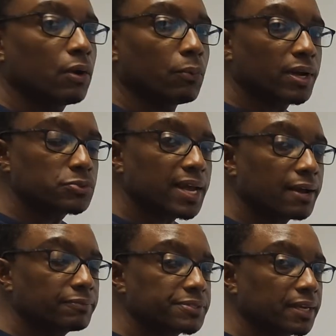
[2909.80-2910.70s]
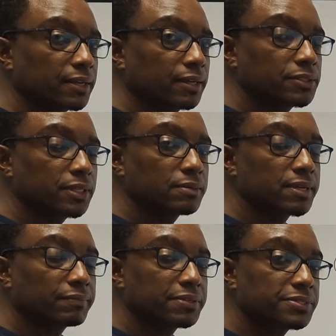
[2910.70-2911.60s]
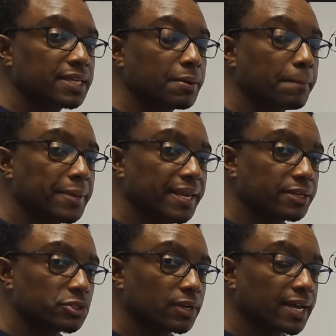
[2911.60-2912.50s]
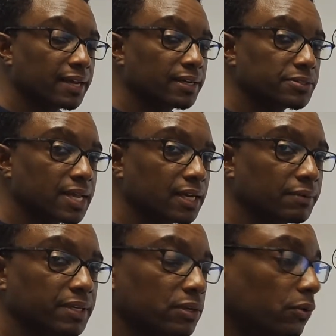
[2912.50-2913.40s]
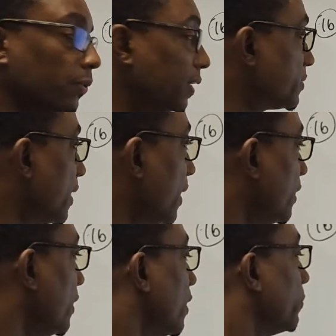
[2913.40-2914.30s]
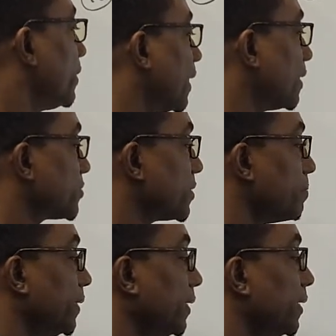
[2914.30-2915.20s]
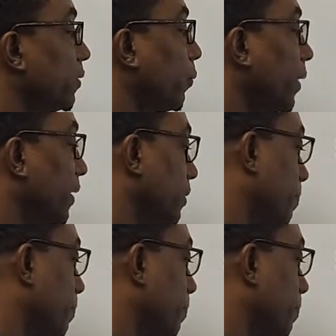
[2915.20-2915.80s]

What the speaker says: Once we have single terms of the same base on either side of the equal sign, we can simply equate